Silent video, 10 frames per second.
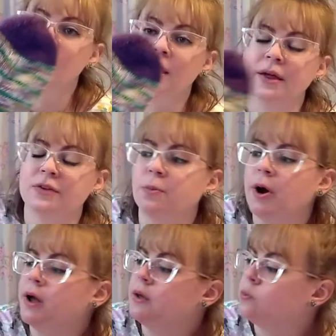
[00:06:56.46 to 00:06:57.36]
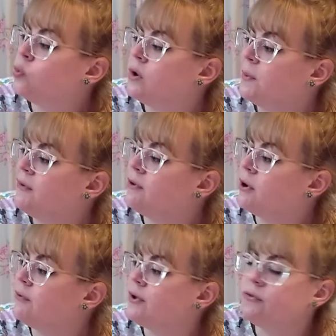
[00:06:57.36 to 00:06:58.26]
That's probably one of my
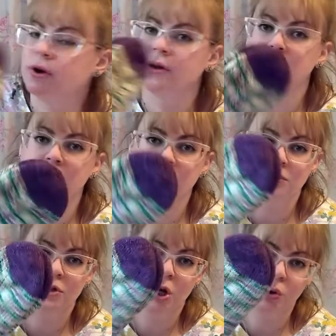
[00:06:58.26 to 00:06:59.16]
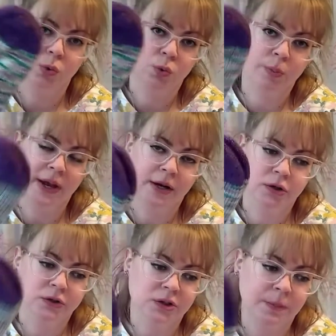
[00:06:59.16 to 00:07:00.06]
very favorite toe
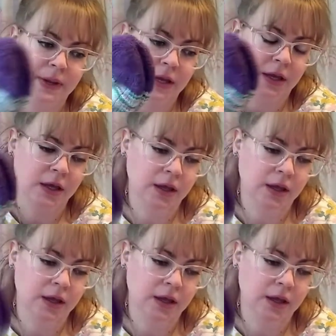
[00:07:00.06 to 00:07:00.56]
patterns to make.